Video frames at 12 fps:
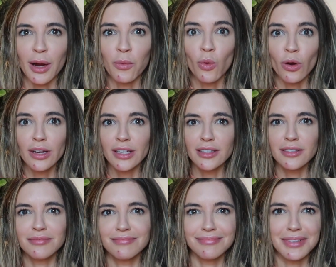I wore it
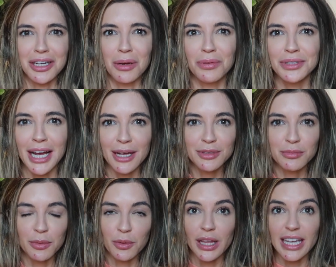a couple times and
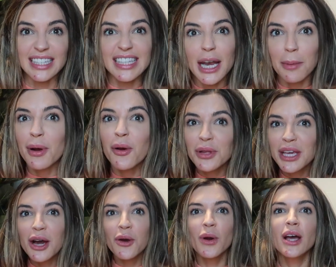people were like, is that a
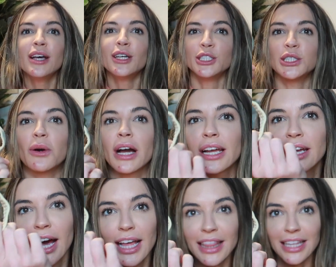Ponyo? So I
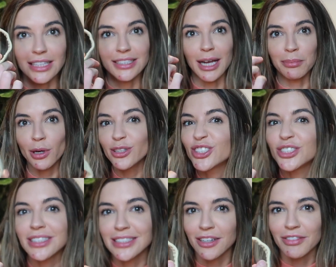got these. I
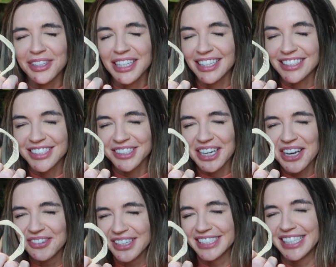purchased these off
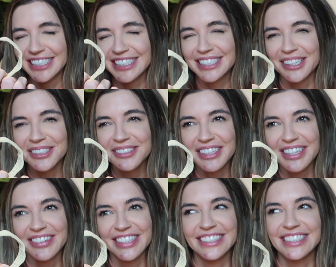Instagram because they sold me
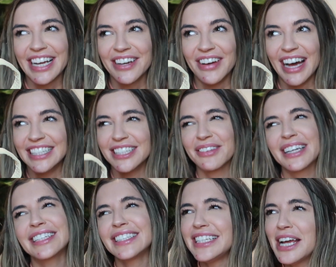on one of those damn ads. I'm
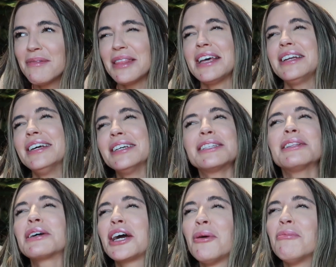like, damn it, that does
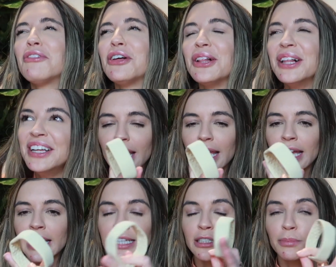look helpful.
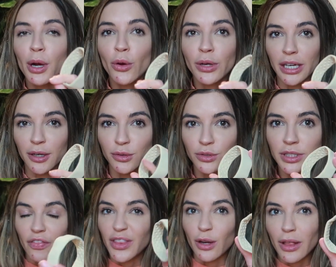And these are Ponyos.
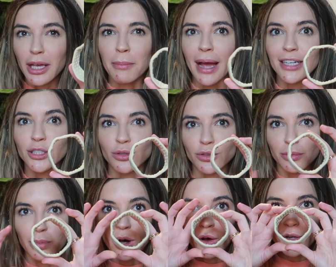They're like magical. You
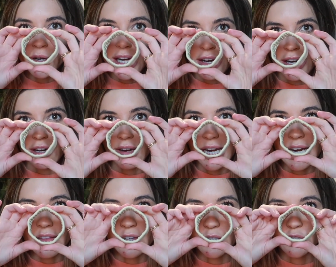put all your hair in it, right?
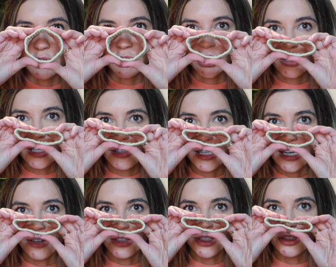And then you squish your hair
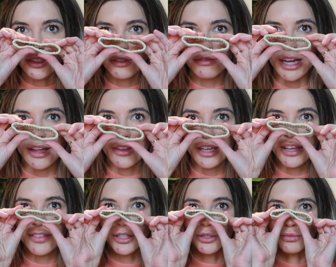down into a little flat thing,
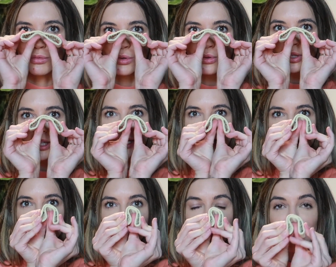and then you roll it like
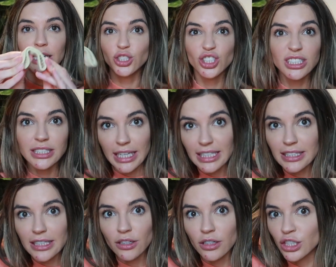this, and it just stays
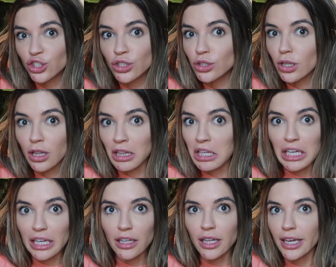there. It's
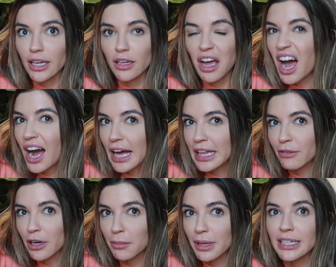lit. Like, highly
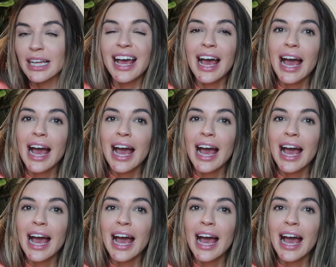recommend.